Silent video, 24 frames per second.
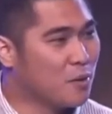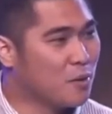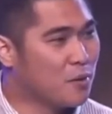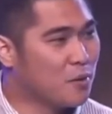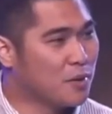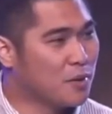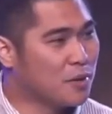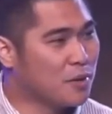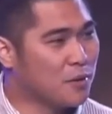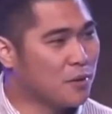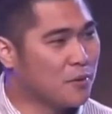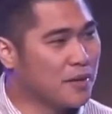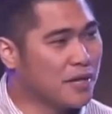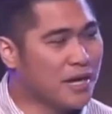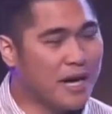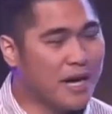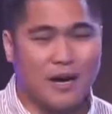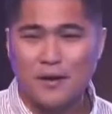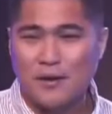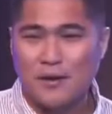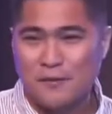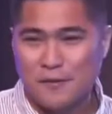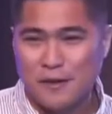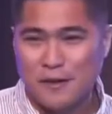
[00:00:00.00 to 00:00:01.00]
We're going
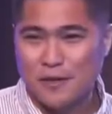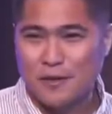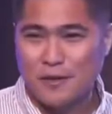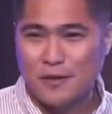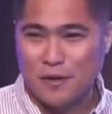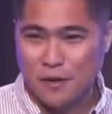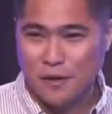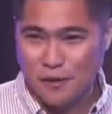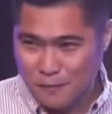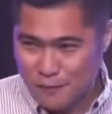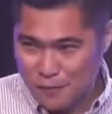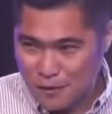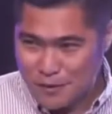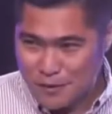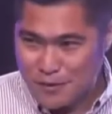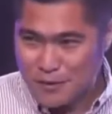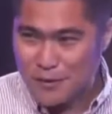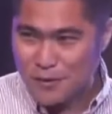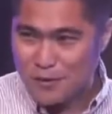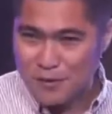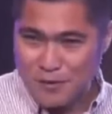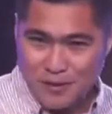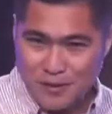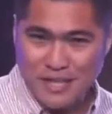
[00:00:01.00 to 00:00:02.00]
out of our comfort
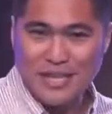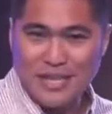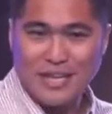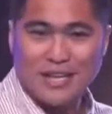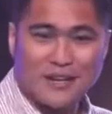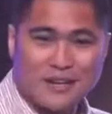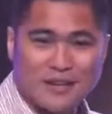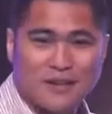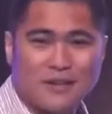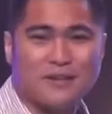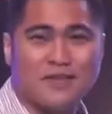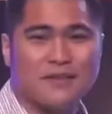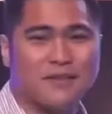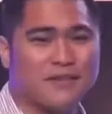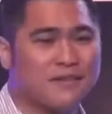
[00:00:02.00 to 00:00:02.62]
zone here.